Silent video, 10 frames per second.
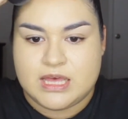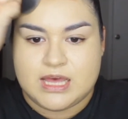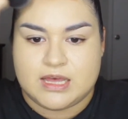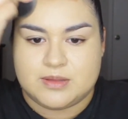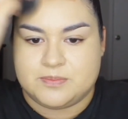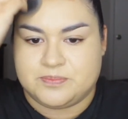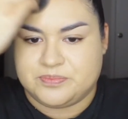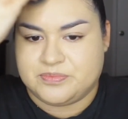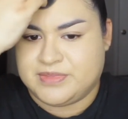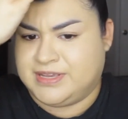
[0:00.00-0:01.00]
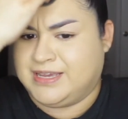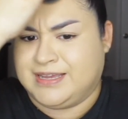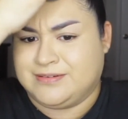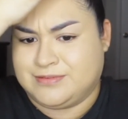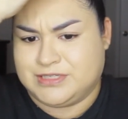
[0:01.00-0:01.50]

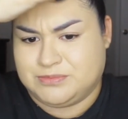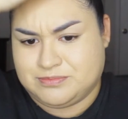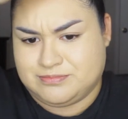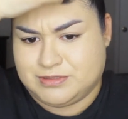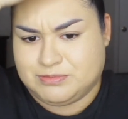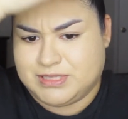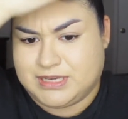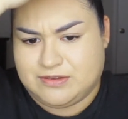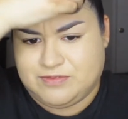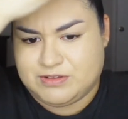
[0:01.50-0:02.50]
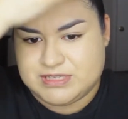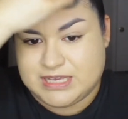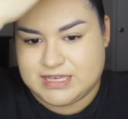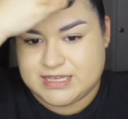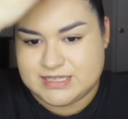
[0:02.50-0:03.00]
And which is really
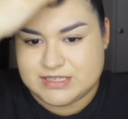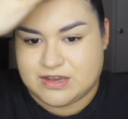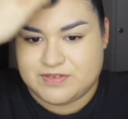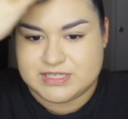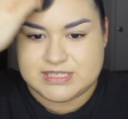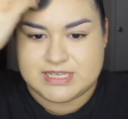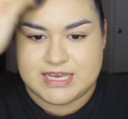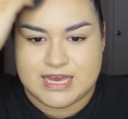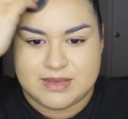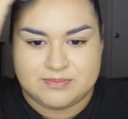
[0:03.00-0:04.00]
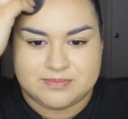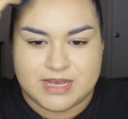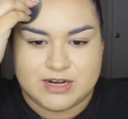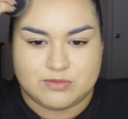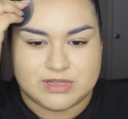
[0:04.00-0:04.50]
confusing because obviously I
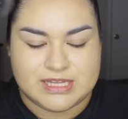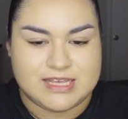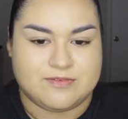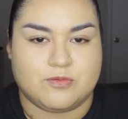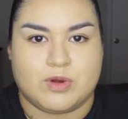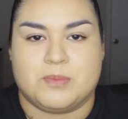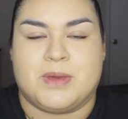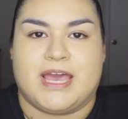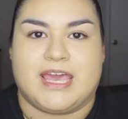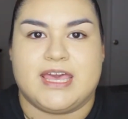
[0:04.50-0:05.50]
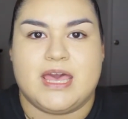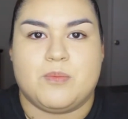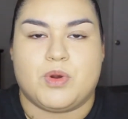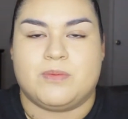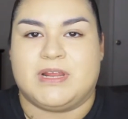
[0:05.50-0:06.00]
don't live where my
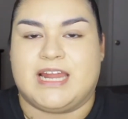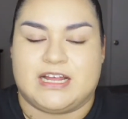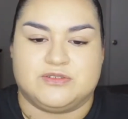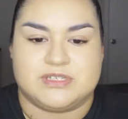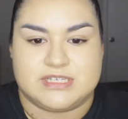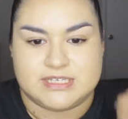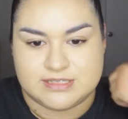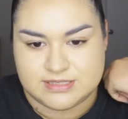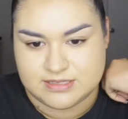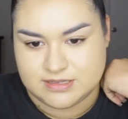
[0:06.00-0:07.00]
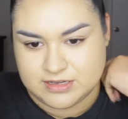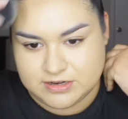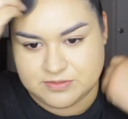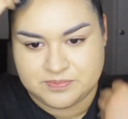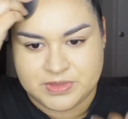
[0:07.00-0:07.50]
permanent address is, you know?